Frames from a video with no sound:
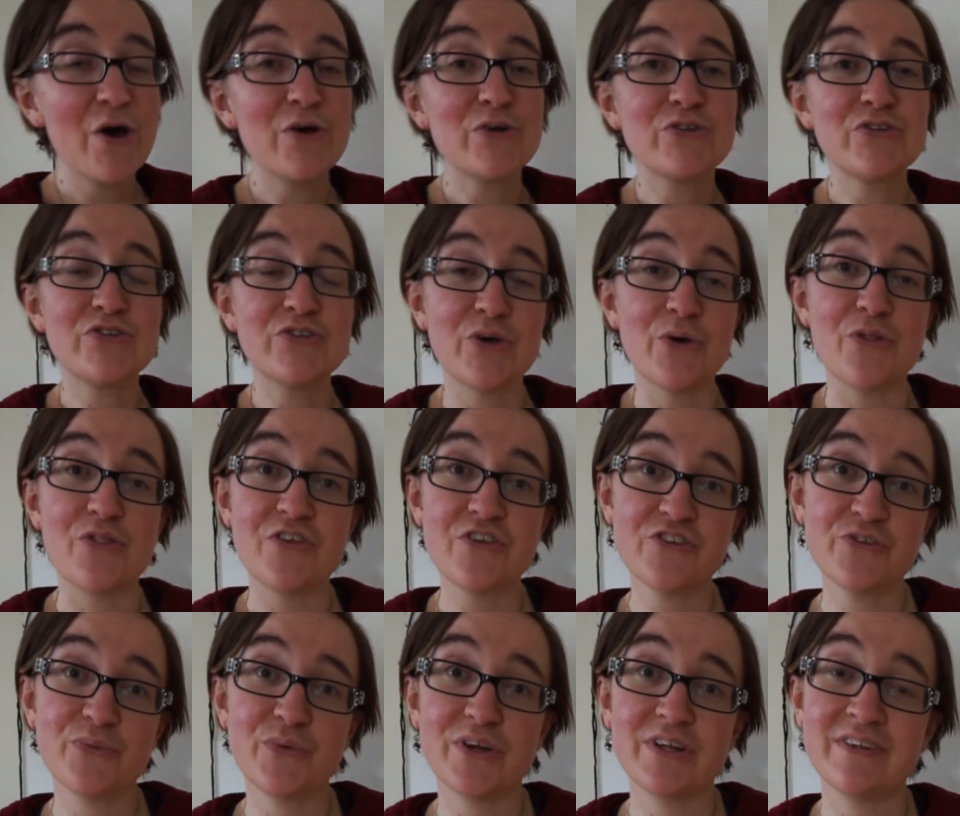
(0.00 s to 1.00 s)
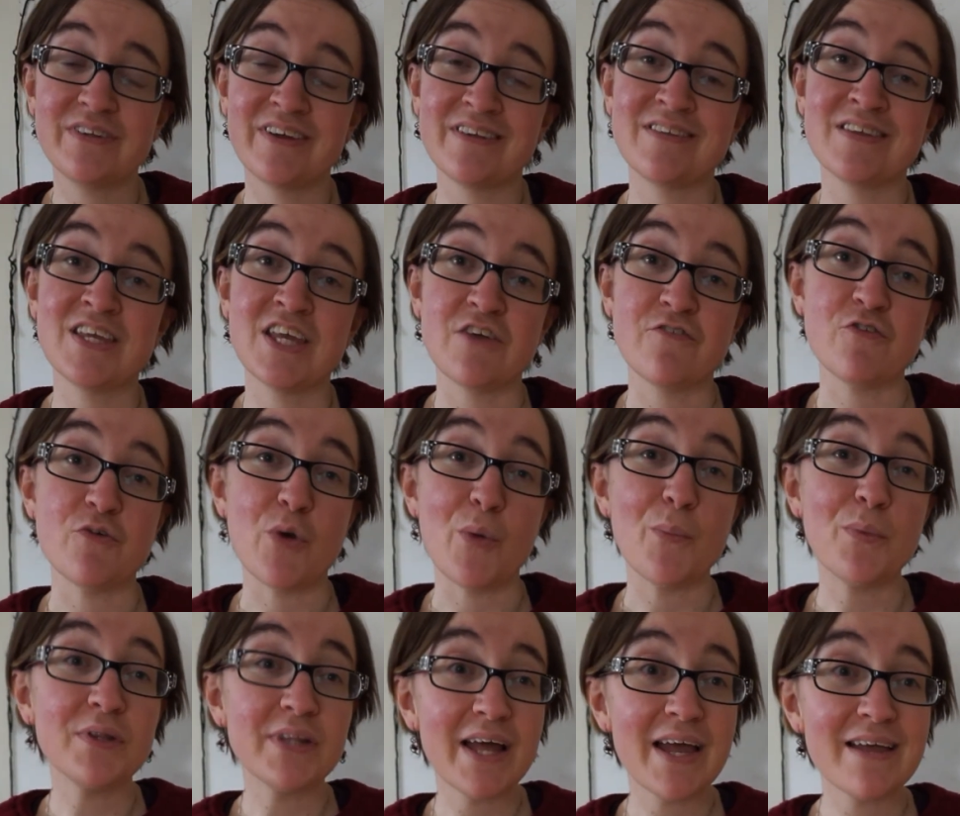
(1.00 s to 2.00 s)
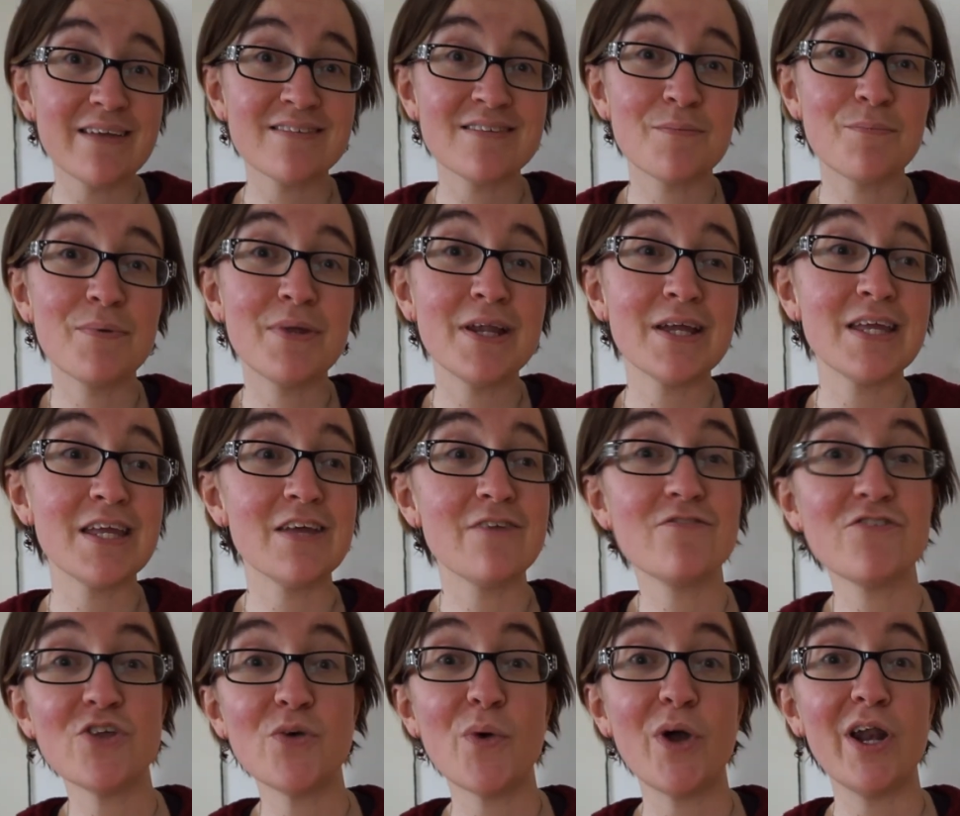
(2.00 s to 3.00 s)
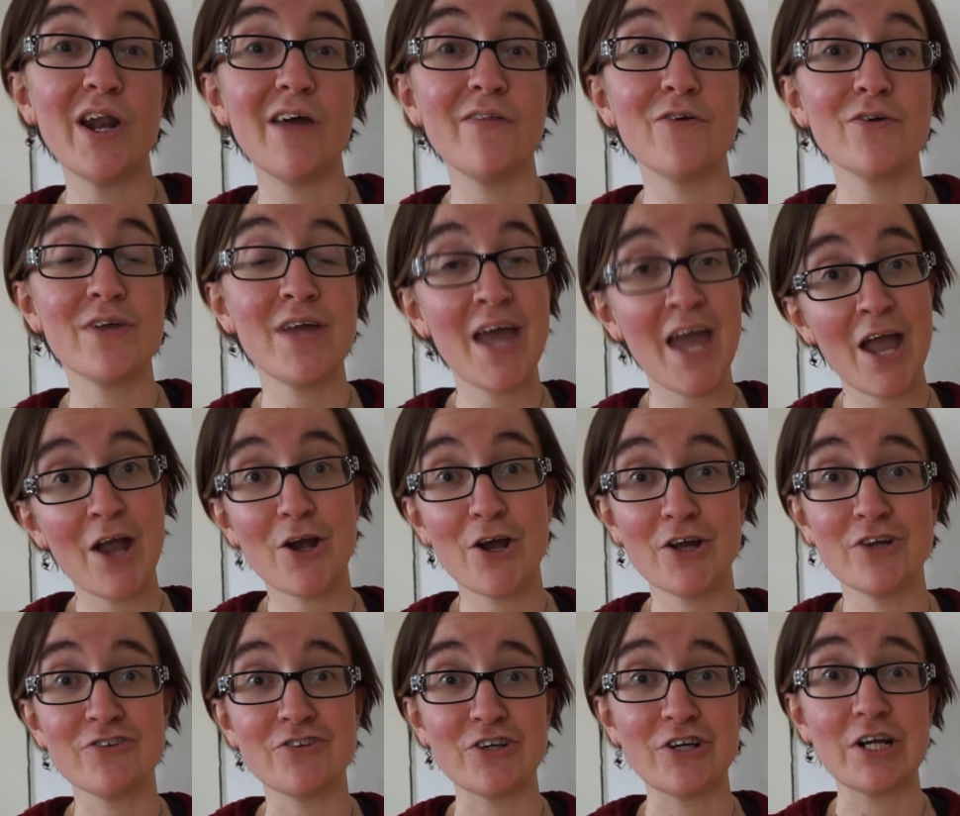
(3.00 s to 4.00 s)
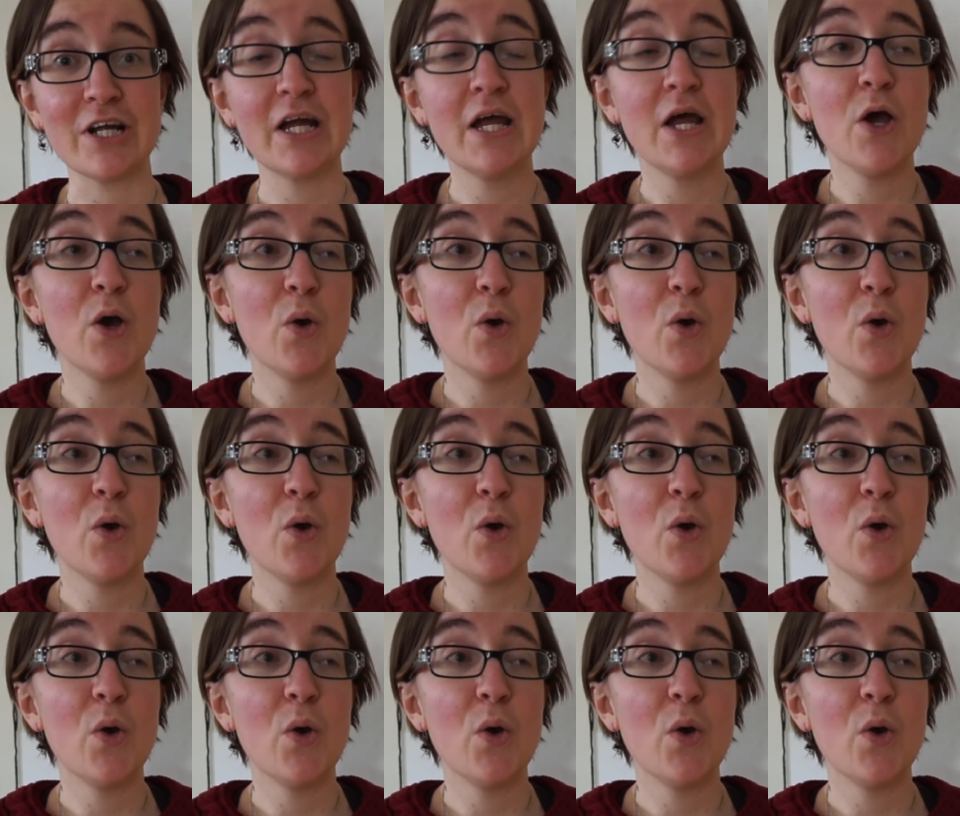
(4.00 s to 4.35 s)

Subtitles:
So this one doesn't give you a place, but it gives you another character,